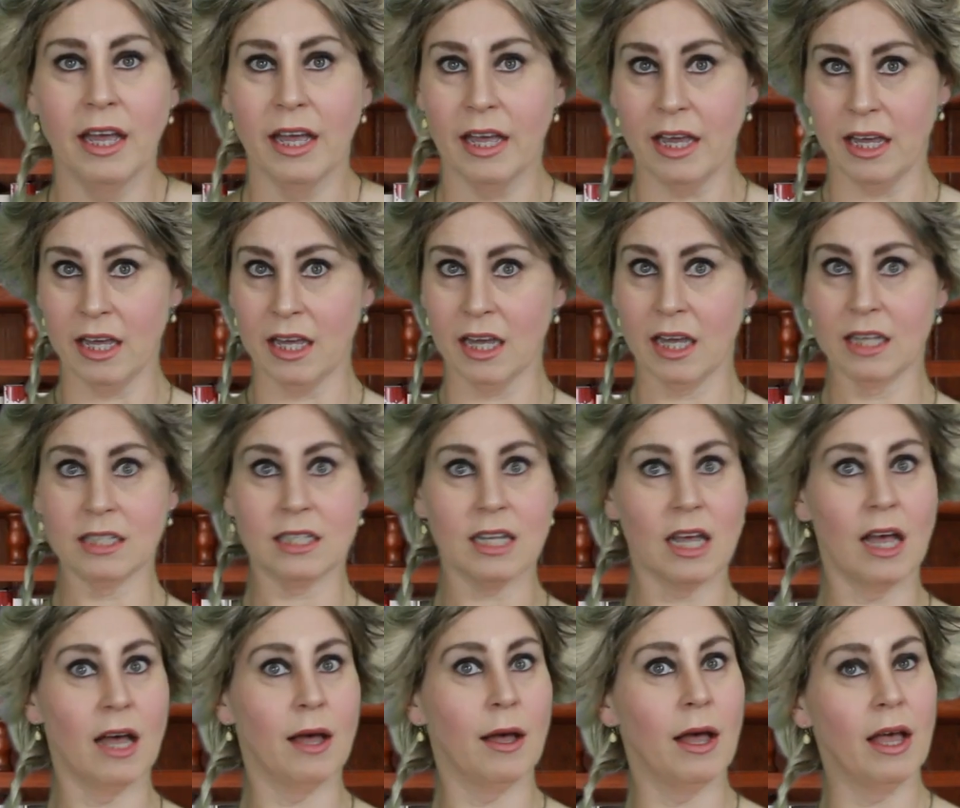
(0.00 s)

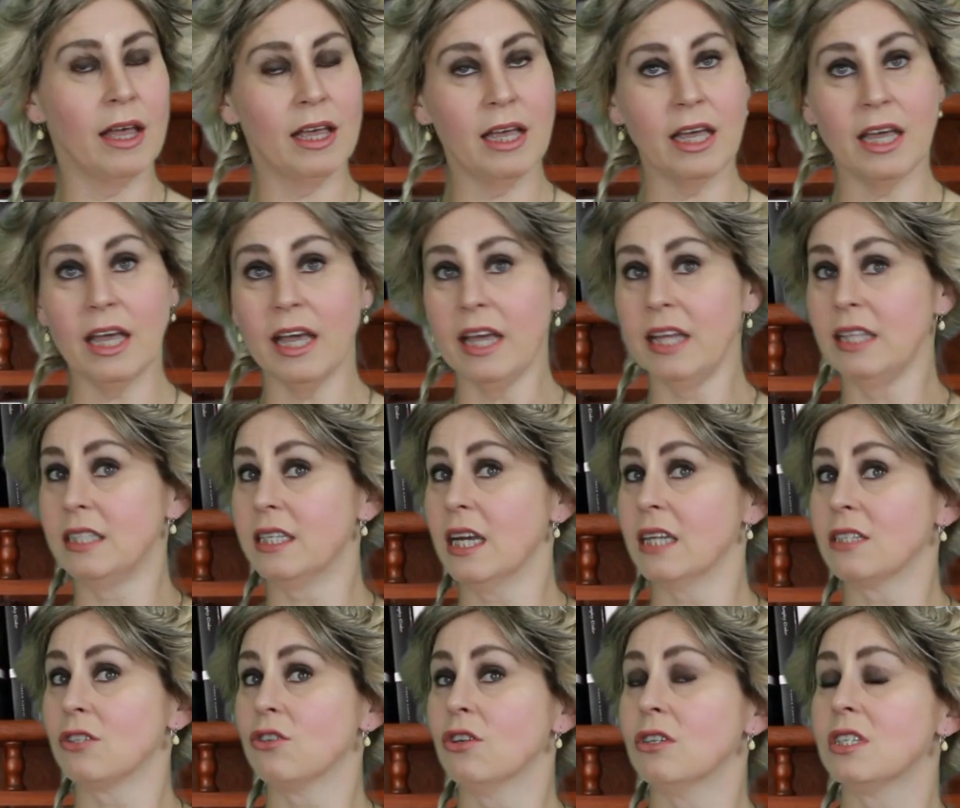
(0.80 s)
He
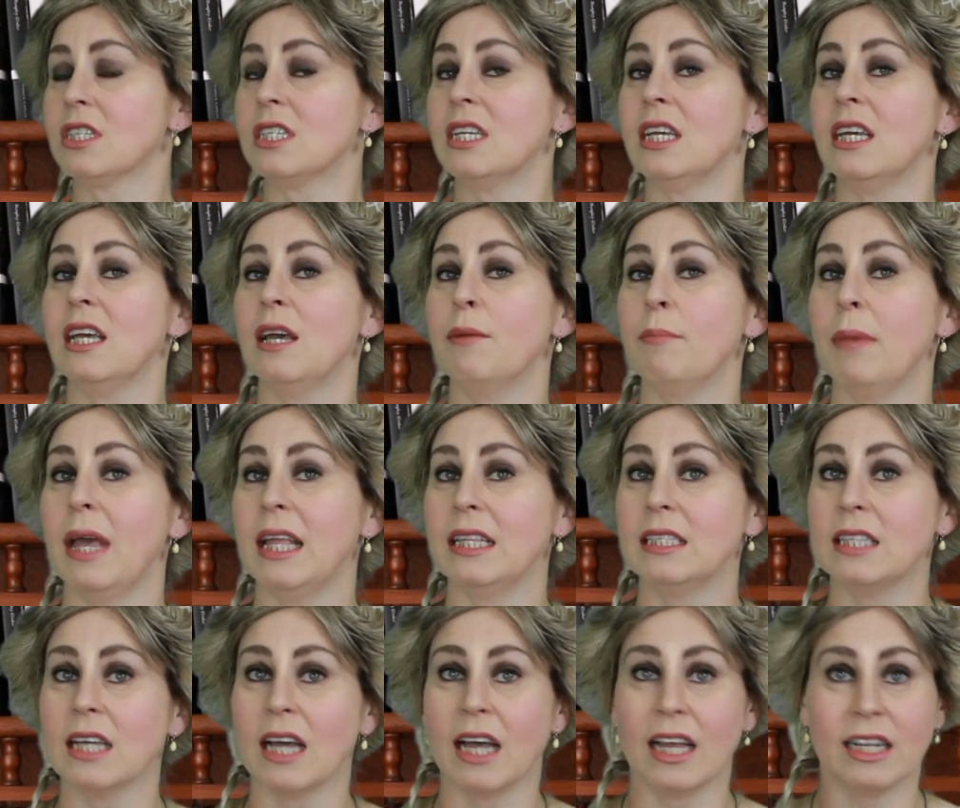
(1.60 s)
does not see him
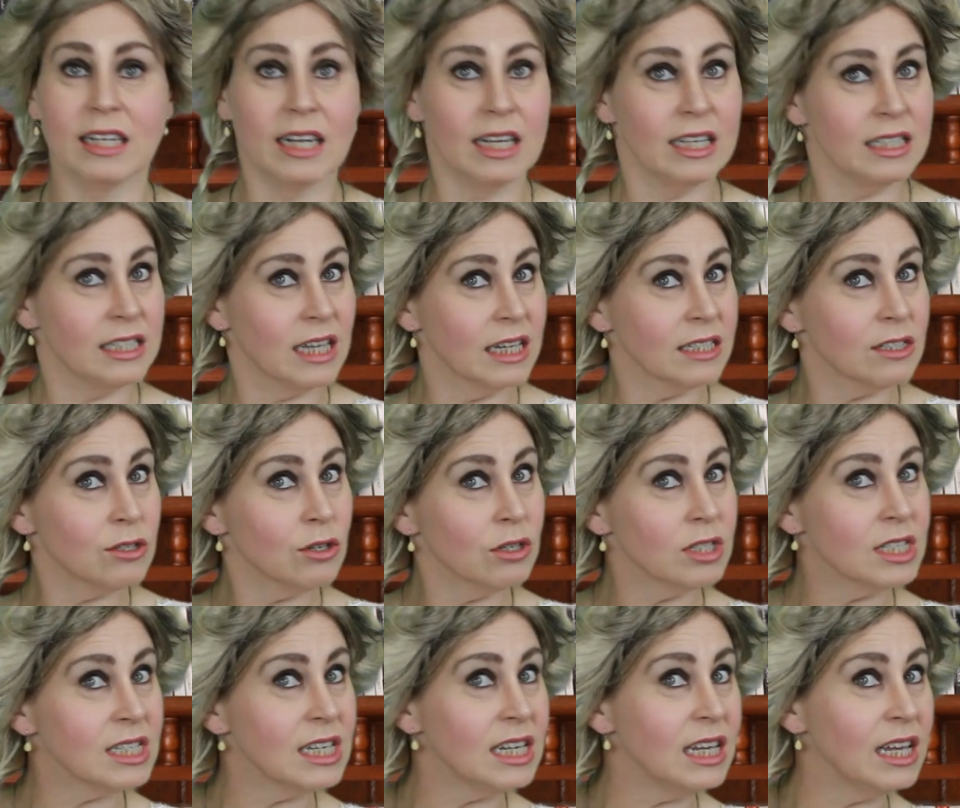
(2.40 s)
enter, and he does
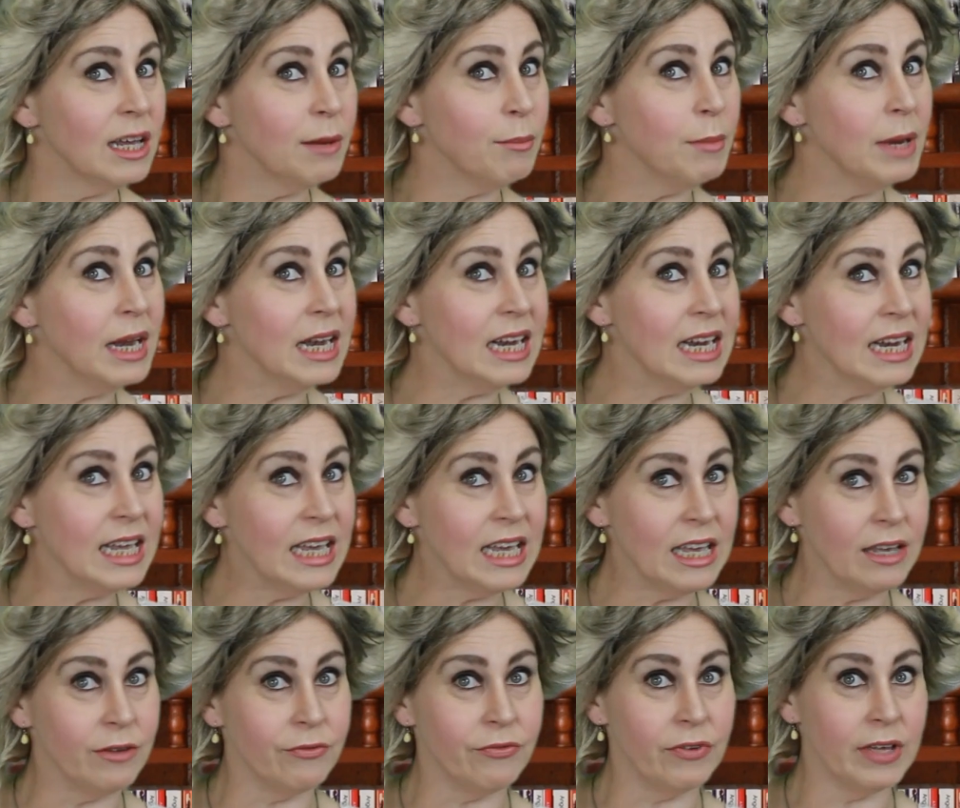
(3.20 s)
not see him
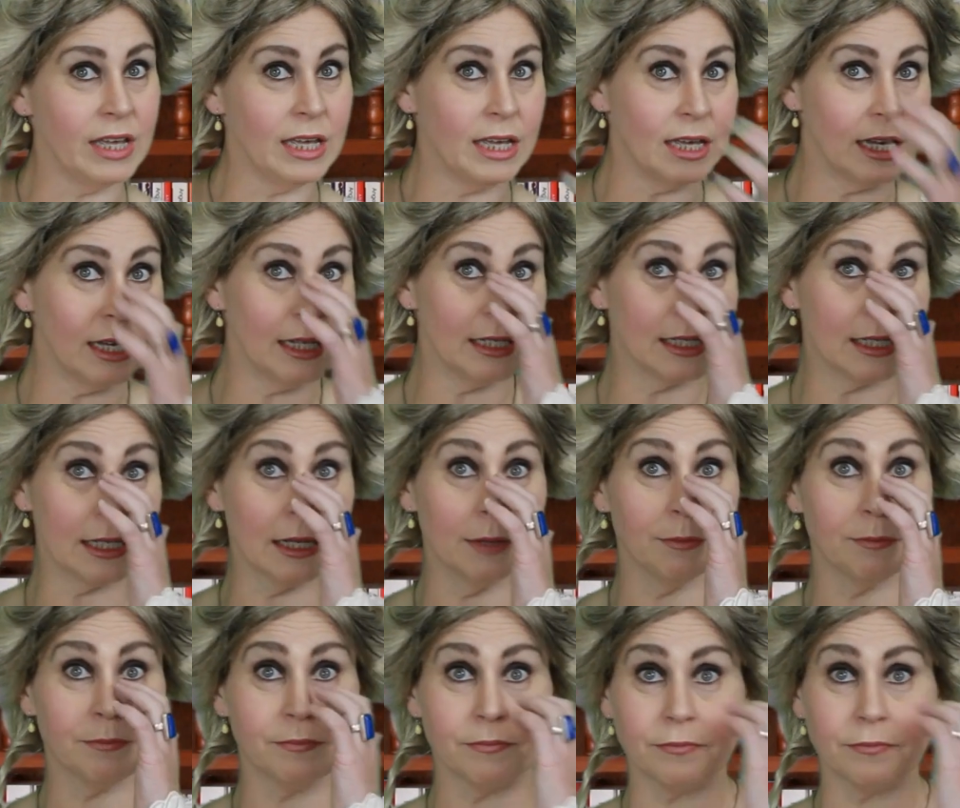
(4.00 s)
leave. He is